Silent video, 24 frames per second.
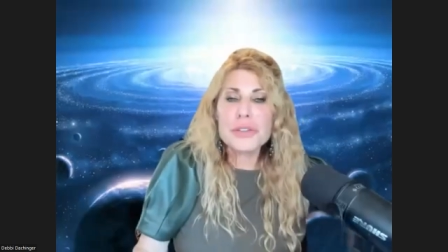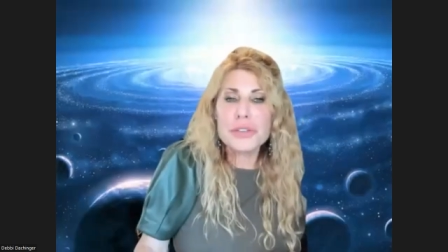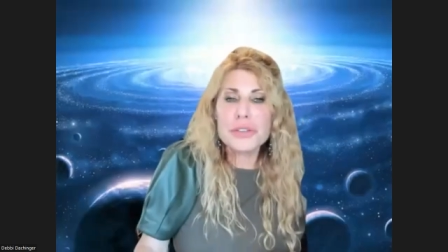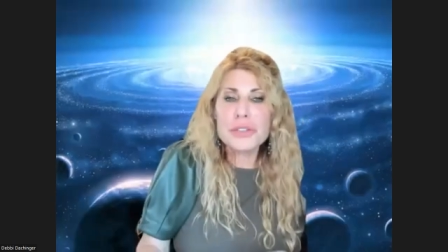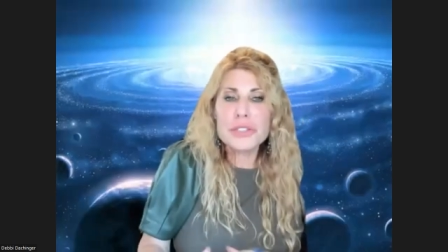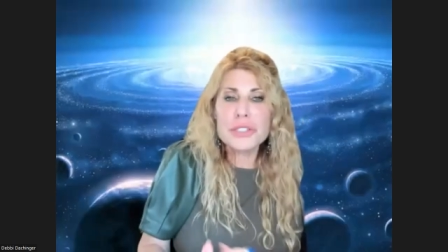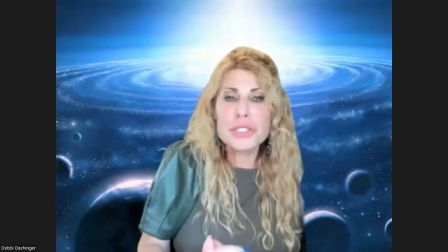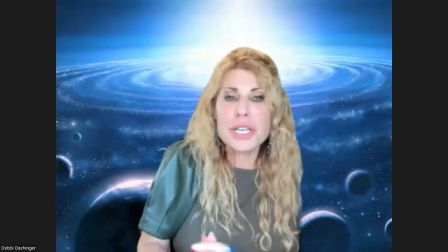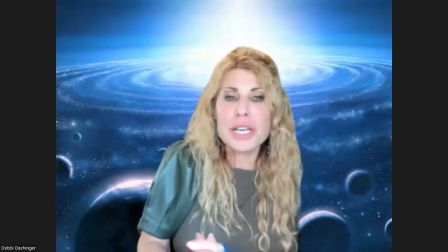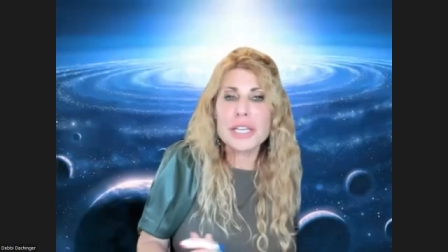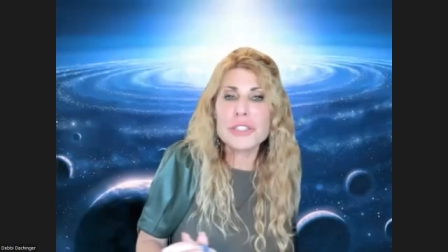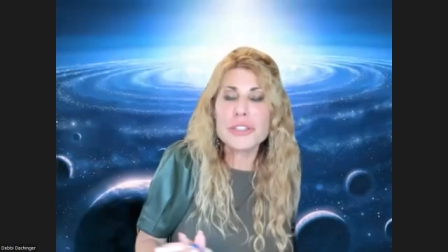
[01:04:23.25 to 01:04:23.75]
You
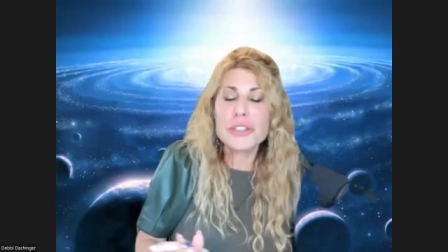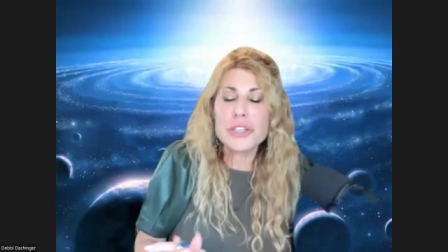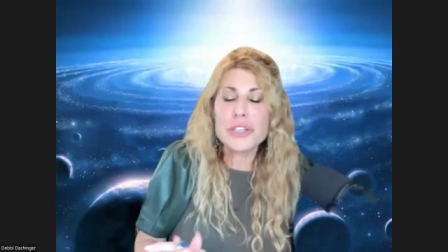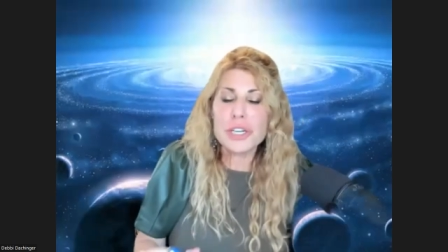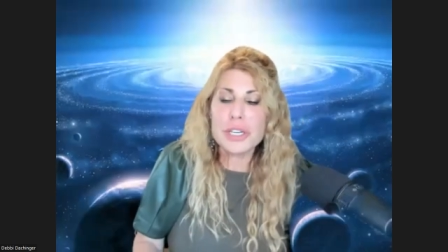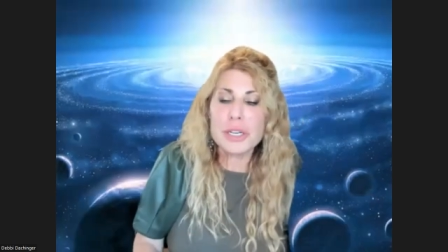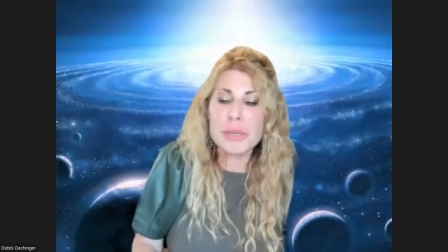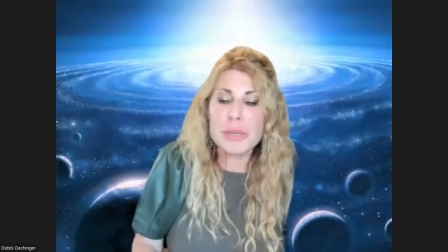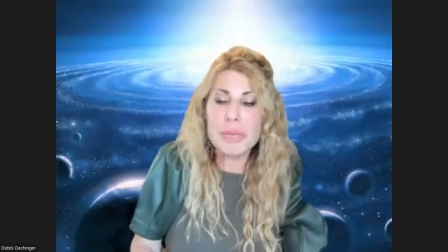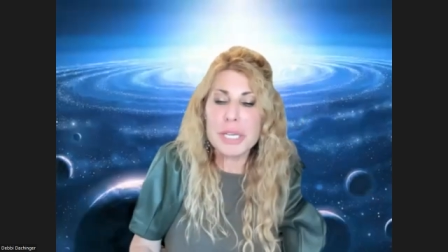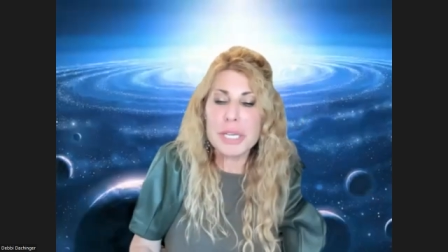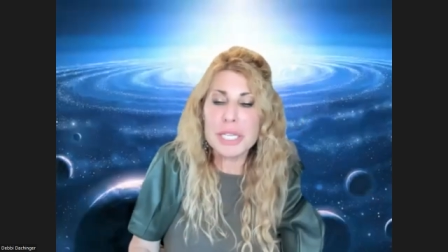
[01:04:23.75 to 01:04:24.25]
said you're
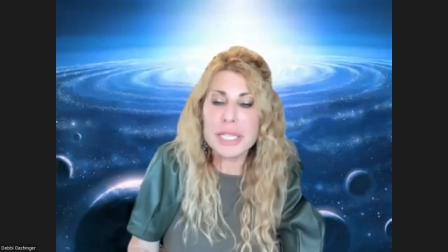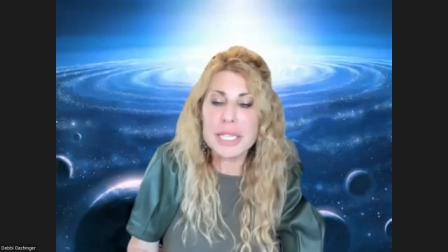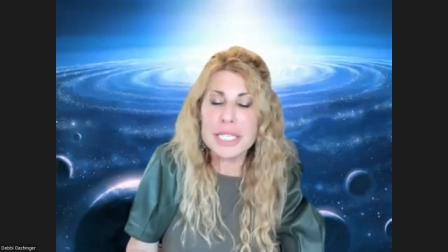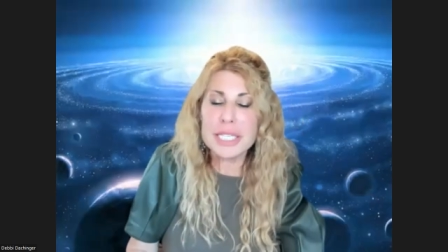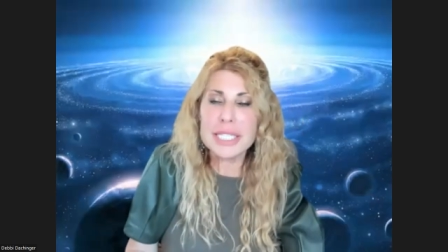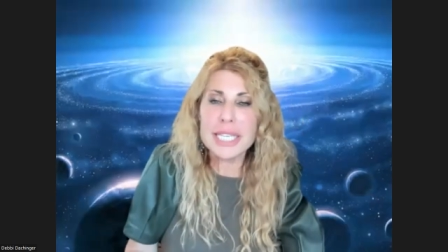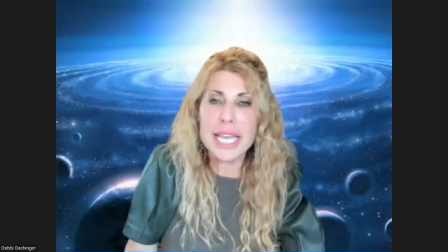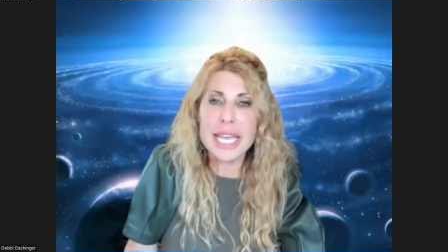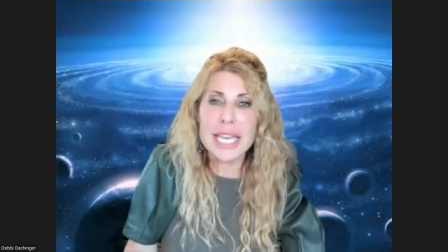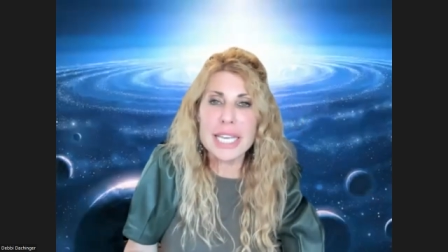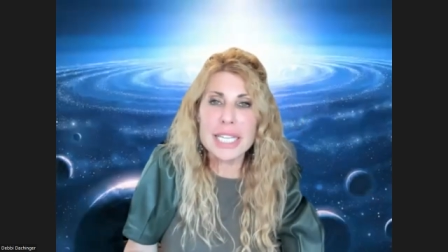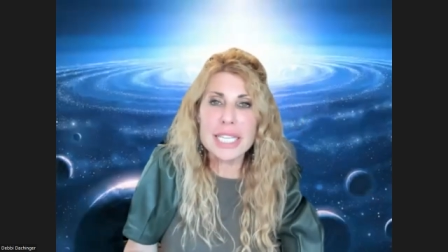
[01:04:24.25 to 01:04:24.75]
going to be at
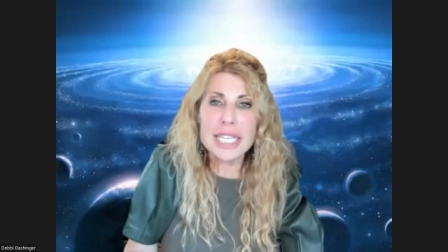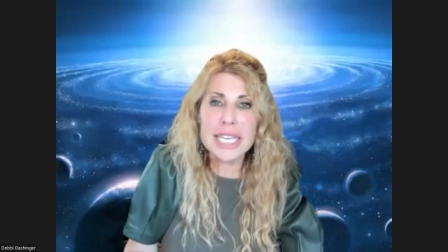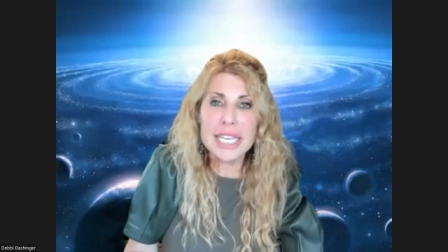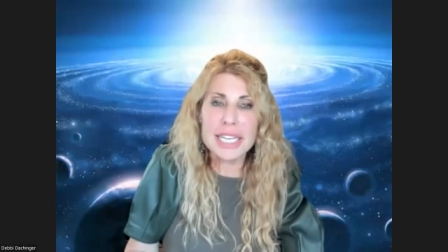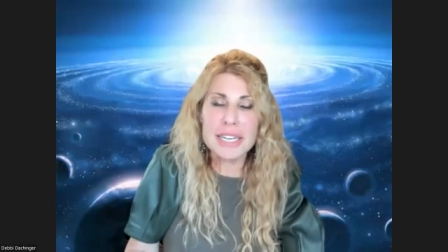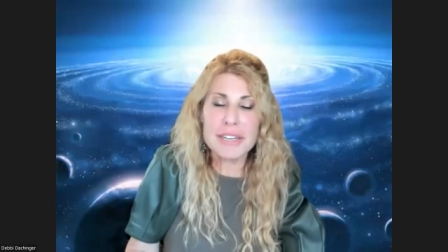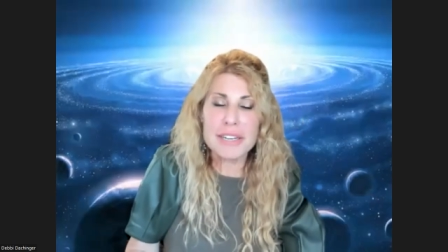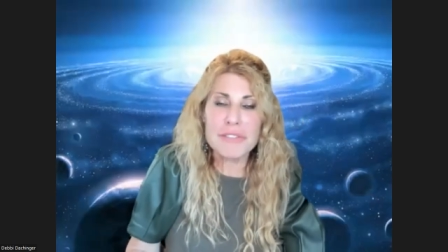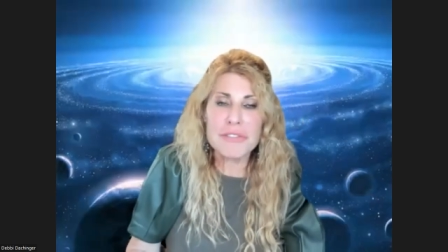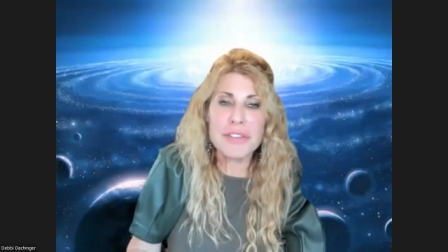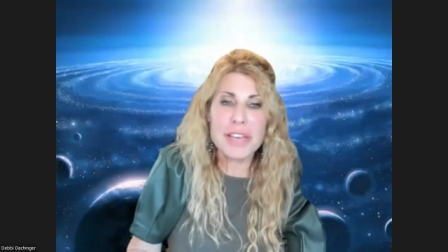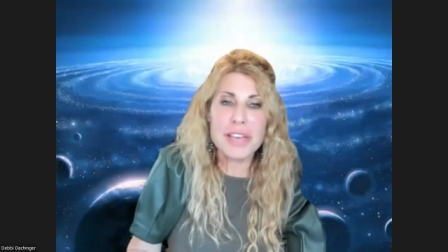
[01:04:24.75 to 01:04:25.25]
this
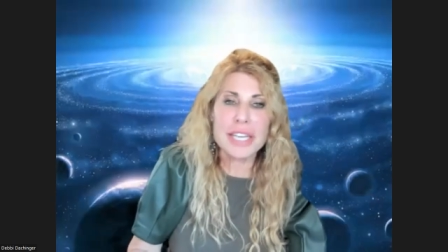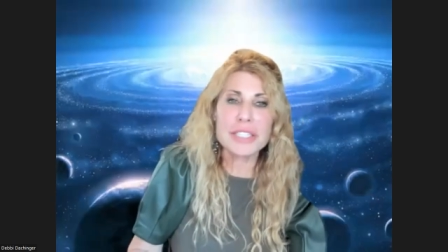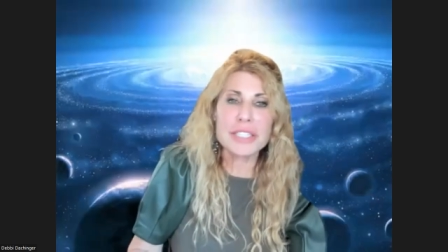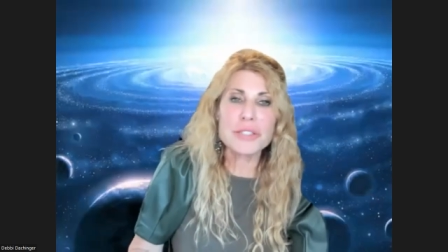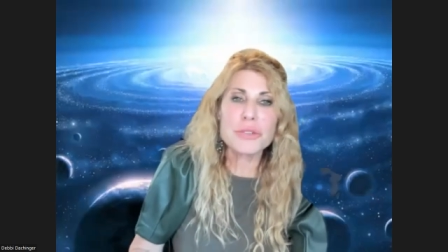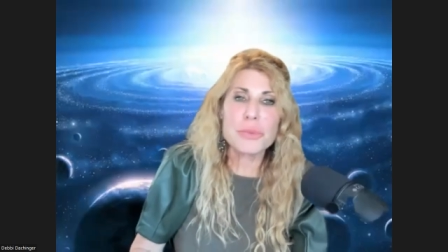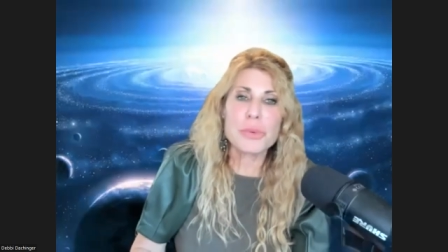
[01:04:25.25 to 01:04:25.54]
alien event.